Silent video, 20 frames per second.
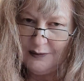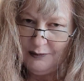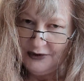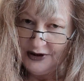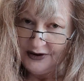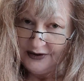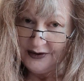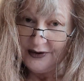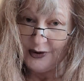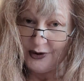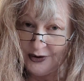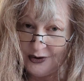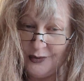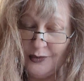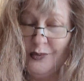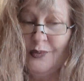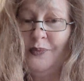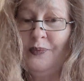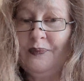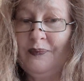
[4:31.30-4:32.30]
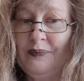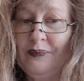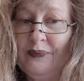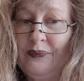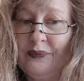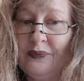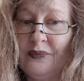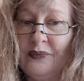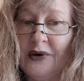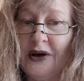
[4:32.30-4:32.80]
A month ago,
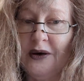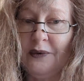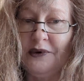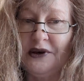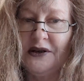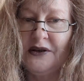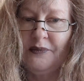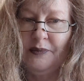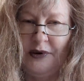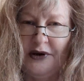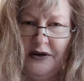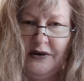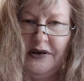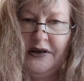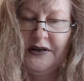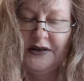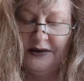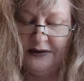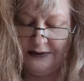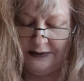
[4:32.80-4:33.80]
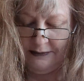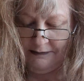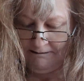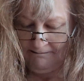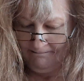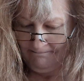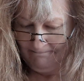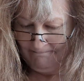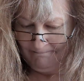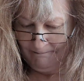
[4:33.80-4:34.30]
I went to Paris
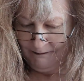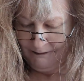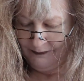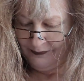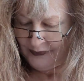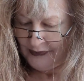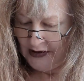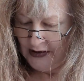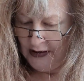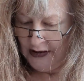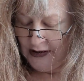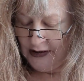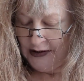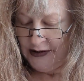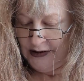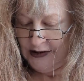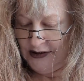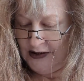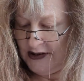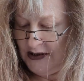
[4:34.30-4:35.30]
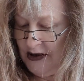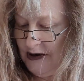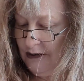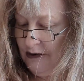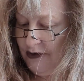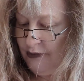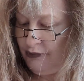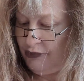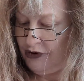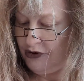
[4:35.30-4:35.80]
to
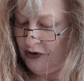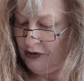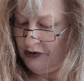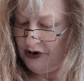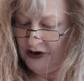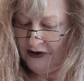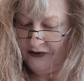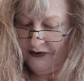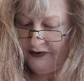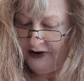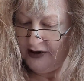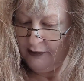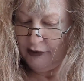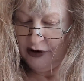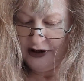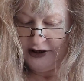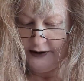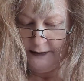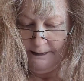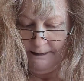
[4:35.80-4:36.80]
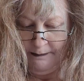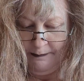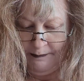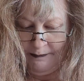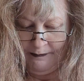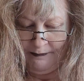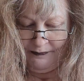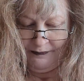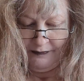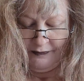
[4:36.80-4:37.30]
stay with Bruno and his family.
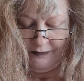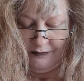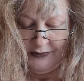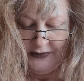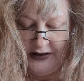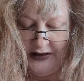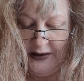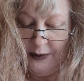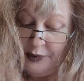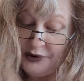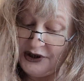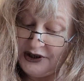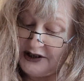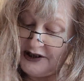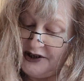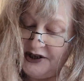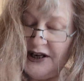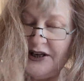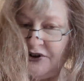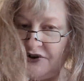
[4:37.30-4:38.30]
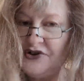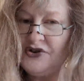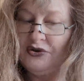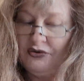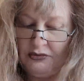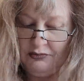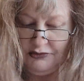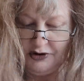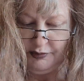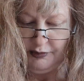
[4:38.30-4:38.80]
He was an exchange
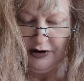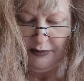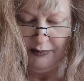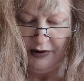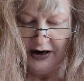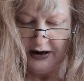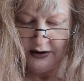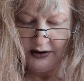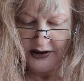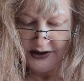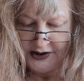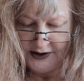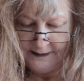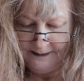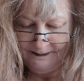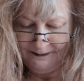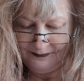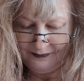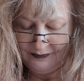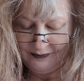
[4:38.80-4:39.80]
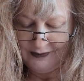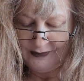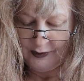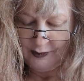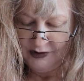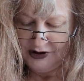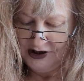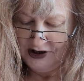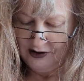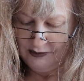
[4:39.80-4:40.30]
student with my parents
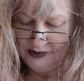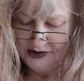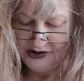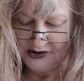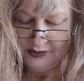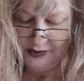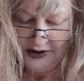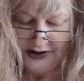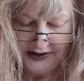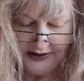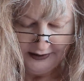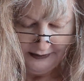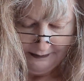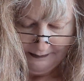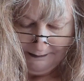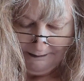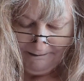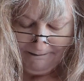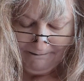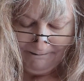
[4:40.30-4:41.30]
when he was 20.